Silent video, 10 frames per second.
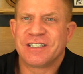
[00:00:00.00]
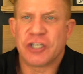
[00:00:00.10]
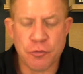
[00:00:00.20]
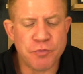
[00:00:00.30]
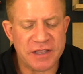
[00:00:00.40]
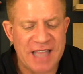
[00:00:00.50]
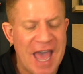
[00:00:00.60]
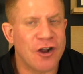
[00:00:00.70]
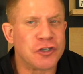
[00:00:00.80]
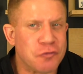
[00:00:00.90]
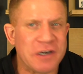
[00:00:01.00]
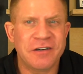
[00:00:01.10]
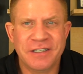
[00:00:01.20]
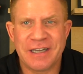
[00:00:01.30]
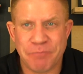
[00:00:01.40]
You put that on
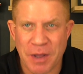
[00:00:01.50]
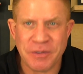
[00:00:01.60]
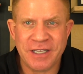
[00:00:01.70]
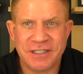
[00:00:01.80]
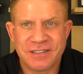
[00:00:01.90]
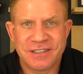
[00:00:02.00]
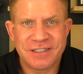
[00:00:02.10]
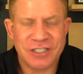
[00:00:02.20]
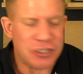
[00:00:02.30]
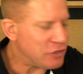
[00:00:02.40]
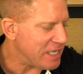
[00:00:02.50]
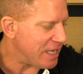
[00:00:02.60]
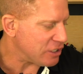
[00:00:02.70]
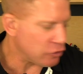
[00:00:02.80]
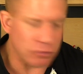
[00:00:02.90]
Twitter in public? You
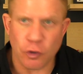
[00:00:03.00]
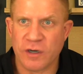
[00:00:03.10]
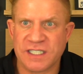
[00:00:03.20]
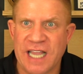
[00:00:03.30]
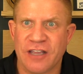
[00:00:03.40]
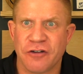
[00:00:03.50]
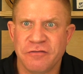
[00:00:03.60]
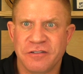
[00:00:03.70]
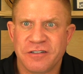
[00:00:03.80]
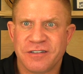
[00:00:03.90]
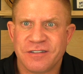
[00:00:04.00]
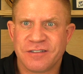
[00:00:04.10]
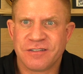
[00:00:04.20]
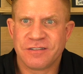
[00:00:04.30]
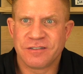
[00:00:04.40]
said, so Laura Sanko
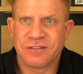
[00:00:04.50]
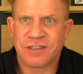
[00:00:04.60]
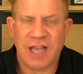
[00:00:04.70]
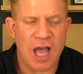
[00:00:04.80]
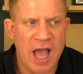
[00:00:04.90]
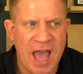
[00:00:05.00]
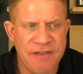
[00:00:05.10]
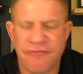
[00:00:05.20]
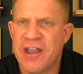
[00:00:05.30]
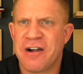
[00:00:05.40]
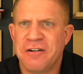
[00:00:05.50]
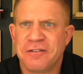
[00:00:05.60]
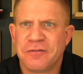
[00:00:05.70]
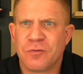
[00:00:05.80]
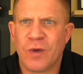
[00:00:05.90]
had an affair
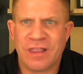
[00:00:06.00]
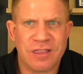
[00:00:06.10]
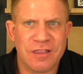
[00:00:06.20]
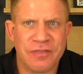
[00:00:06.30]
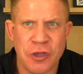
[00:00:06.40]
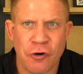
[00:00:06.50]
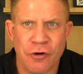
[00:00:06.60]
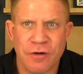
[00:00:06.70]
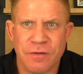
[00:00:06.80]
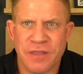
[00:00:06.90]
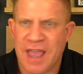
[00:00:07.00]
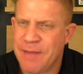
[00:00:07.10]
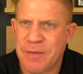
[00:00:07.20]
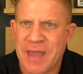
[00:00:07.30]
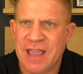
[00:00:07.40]
with the
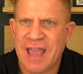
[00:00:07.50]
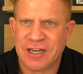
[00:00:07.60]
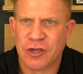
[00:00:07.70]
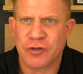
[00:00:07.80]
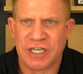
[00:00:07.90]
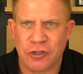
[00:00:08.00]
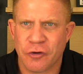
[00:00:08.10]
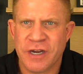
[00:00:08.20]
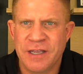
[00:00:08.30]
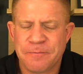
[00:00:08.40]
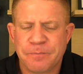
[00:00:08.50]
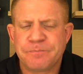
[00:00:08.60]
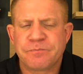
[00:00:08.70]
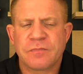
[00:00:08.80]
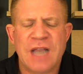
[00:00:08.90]
MMA head coach at Glory?
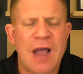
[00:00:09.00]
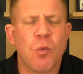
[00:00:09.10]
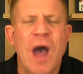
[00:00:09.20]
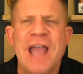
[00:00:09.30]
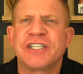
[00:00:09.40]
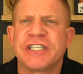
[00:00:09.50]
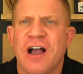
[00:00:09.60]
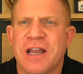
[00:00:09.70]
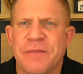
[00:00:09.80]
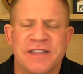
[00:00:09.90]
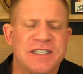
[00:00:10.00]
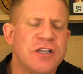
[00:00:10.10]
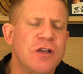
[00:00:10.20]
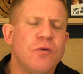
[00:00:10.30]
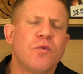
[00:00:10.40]
Now, why is she talking about this?
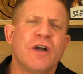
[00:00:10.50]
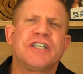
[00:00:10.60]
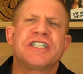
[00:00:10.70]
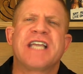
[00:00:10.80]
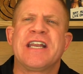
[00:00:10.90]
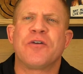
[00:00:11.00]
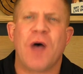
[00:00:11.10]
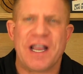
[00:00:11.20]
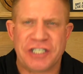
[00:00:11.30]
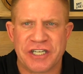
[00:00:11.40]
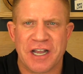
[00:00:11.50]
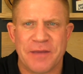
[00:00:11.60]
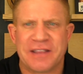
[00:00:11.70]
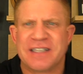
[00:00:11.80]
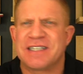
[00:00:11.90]
We're going to just get into why she's talking
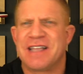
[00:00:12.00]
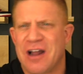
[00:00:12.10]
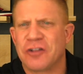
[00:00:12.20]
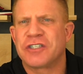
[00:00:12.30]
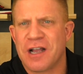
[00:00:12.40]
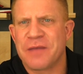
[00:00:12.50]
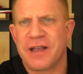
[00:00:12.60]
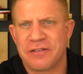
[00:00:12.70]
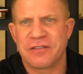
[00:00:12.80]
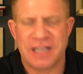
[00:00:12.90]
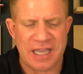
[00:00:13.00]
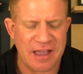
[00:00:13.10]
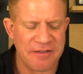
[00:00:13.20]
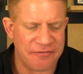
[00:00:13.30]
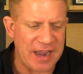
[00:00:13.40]
about this, and then I'll talk about
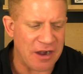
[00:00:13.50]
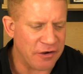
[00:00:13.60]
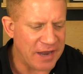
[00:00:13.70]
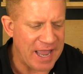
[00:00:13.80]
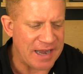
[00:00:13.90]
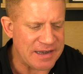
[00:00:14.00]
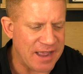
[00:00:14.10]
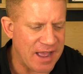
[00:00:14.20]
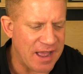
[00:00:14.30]
the affair and,